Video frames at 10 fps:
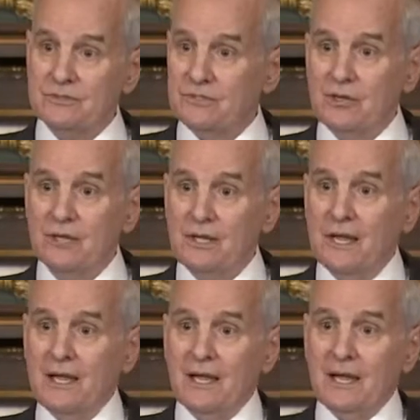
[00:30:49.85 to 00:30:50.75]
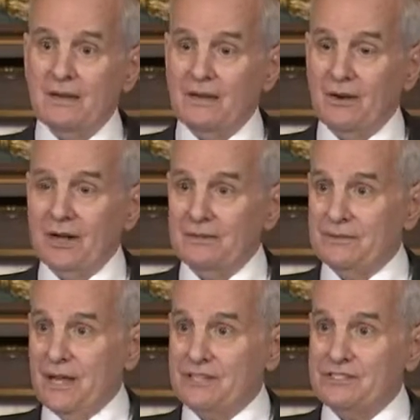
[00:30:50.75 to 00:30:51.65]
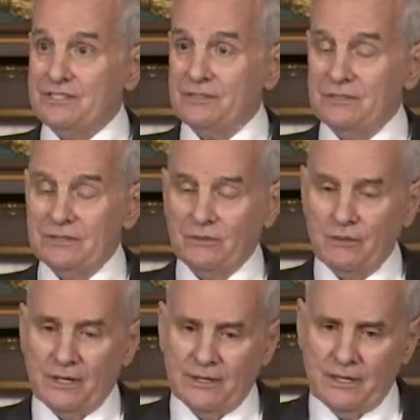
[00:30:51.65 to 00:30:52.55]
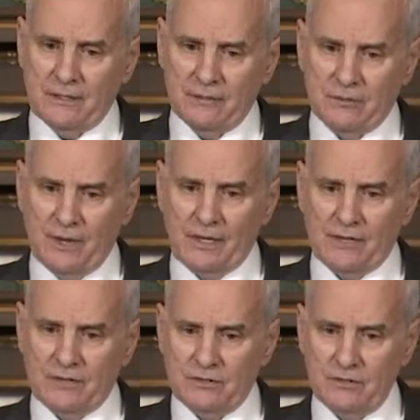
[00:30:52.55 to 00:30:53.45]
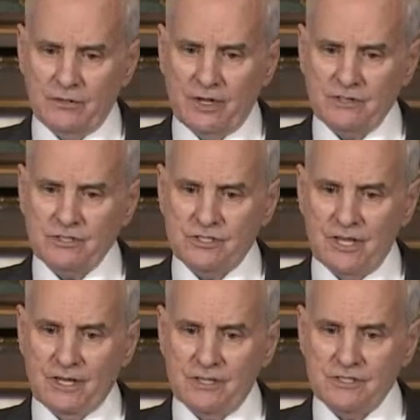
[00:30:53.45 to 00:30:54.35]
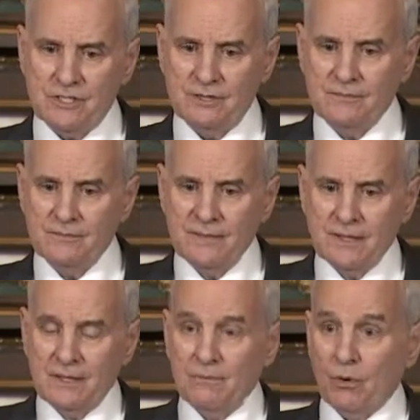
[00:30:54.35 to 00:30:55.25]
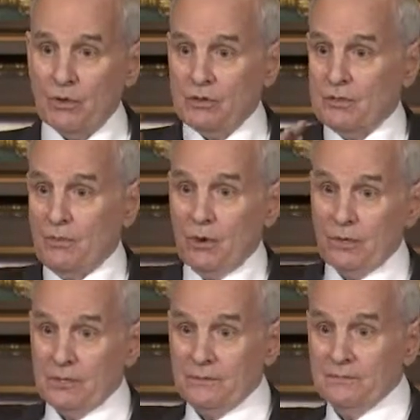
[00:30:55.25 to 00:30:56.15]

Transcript: So, I know I when I ran in 2010, I said, border to border,